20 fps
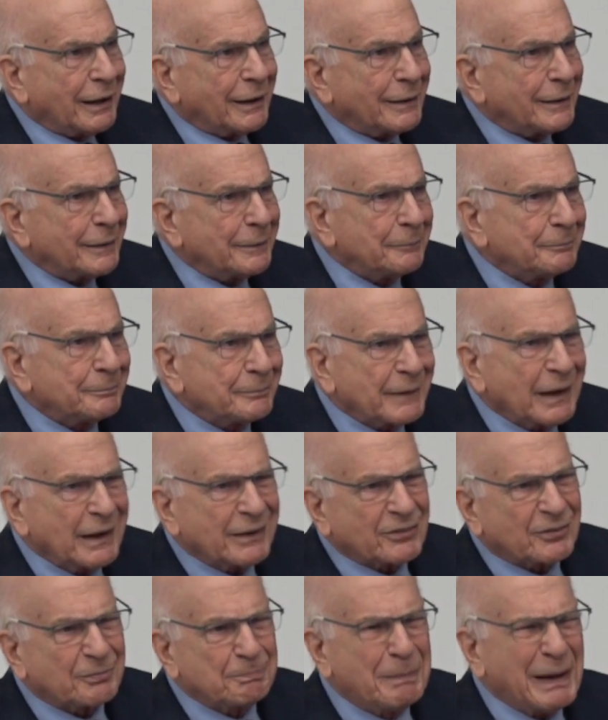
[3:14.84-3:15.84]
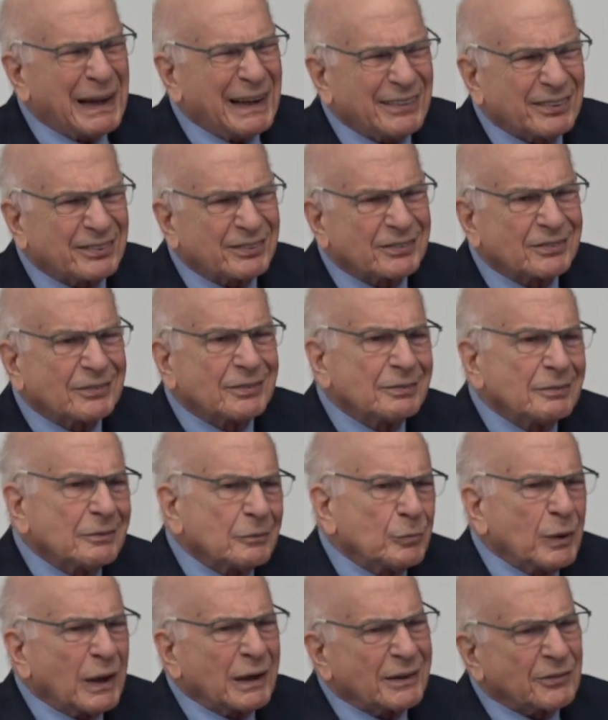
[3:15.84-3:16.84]
Uh, it's based,
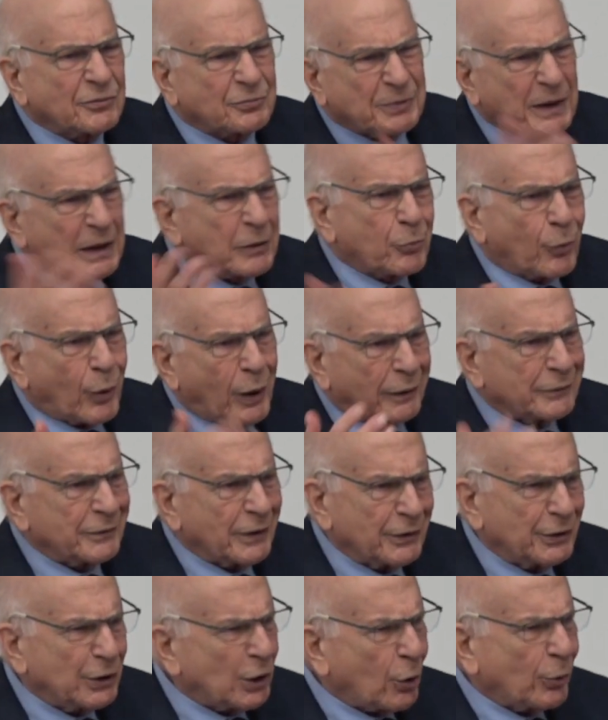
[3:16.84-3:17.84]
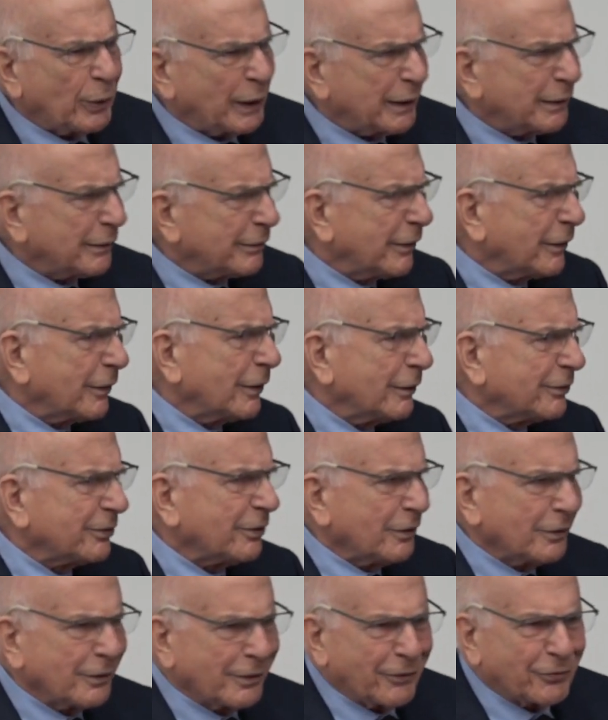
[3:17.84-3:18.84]
well, it's required on knowing
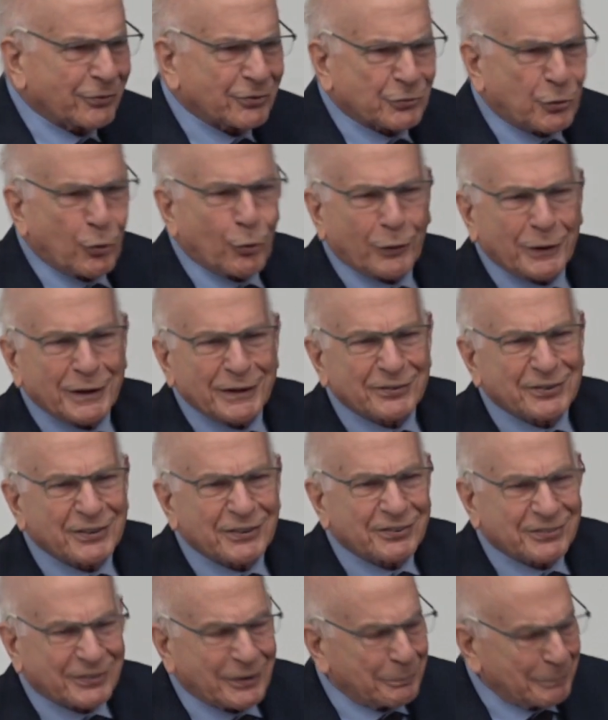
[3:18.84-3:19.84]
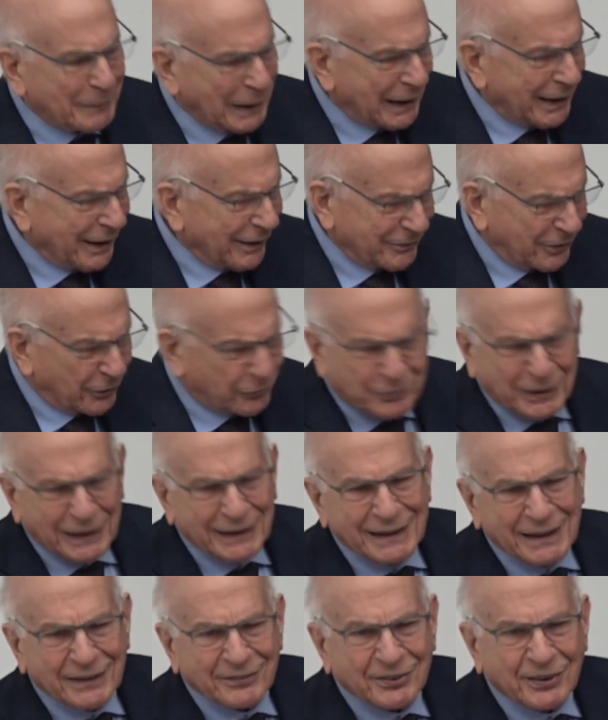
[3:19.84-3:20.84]
the, the scoring system, the
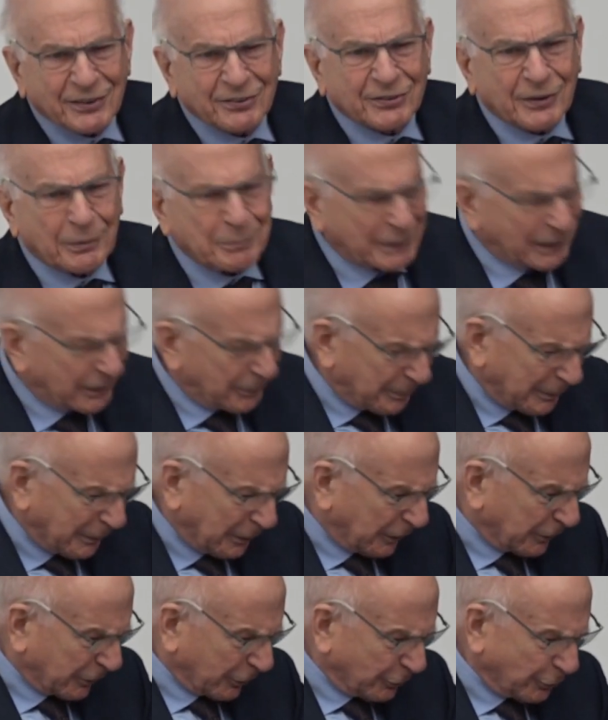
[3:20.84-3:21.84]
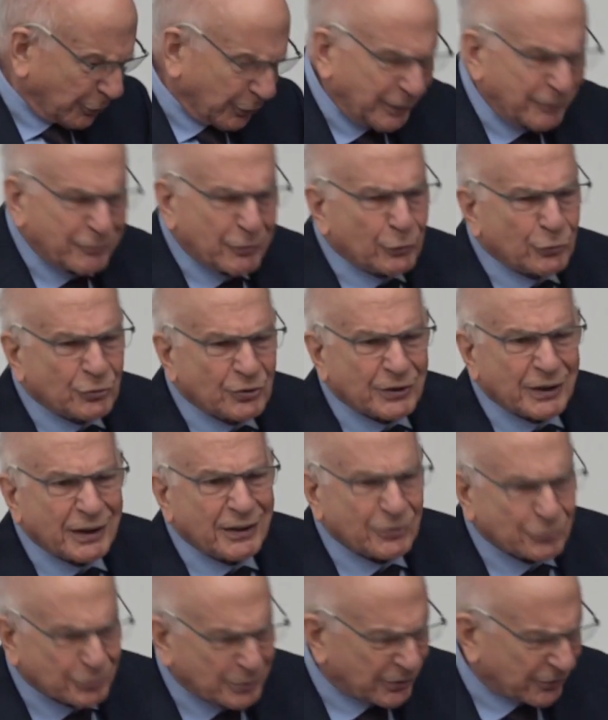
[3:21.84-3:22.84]
grading system in American
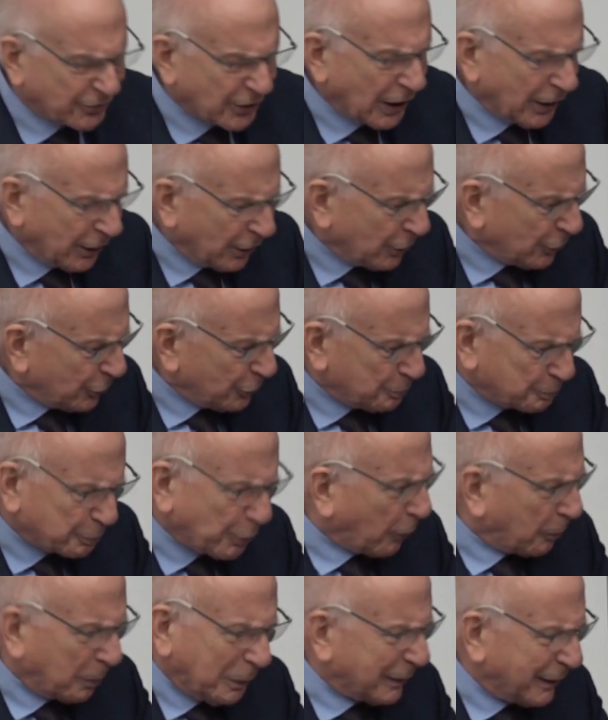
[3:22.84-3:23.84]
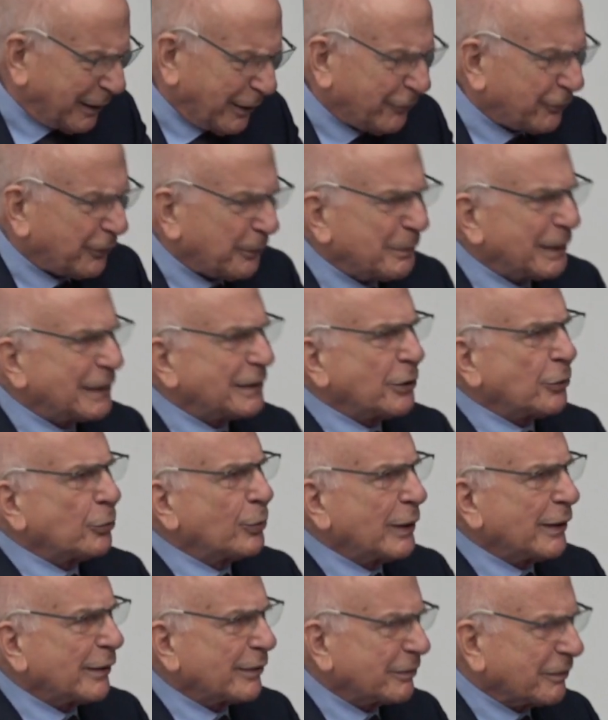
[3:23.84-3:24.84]
universities, which you probably are familiar
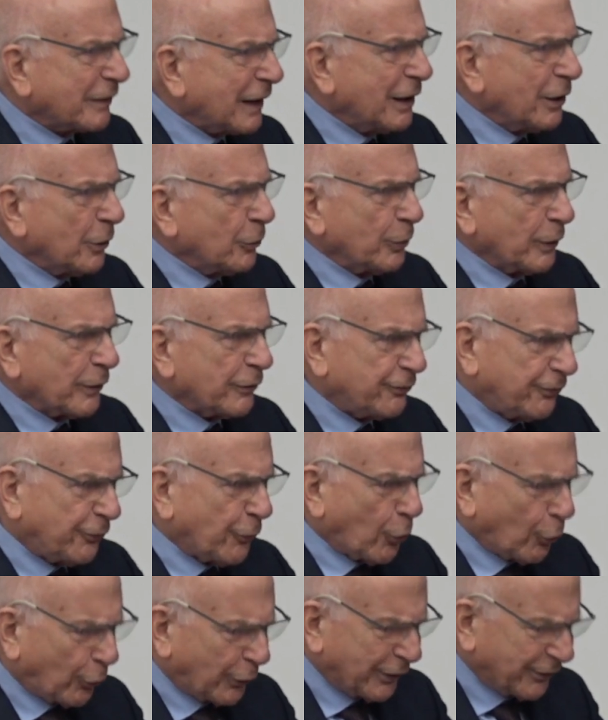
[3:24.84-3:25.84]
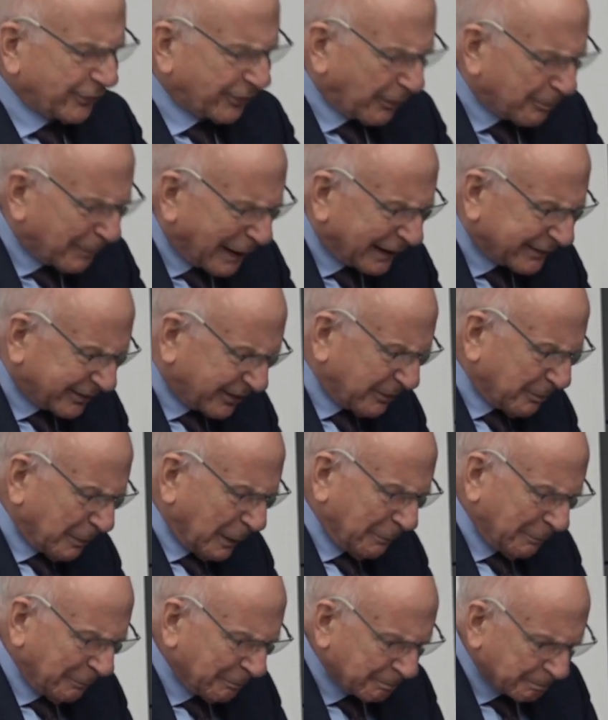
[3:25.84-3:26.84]
with, where four is the
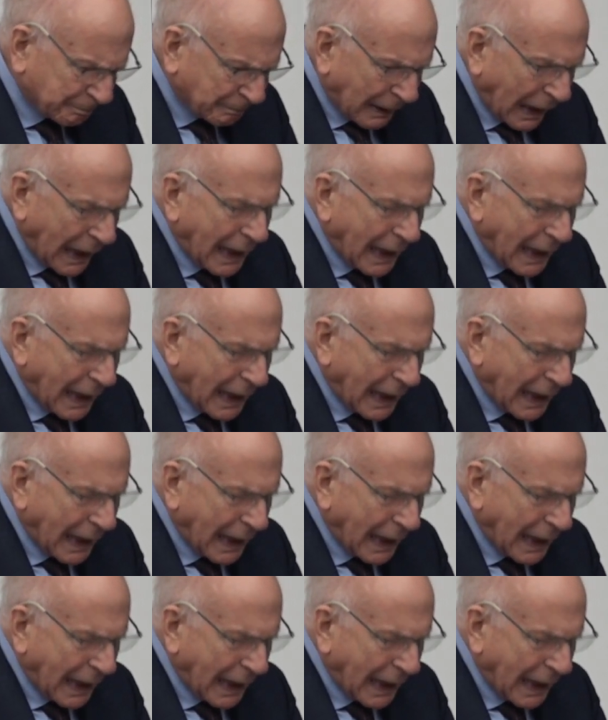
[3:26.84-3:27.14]
maximum.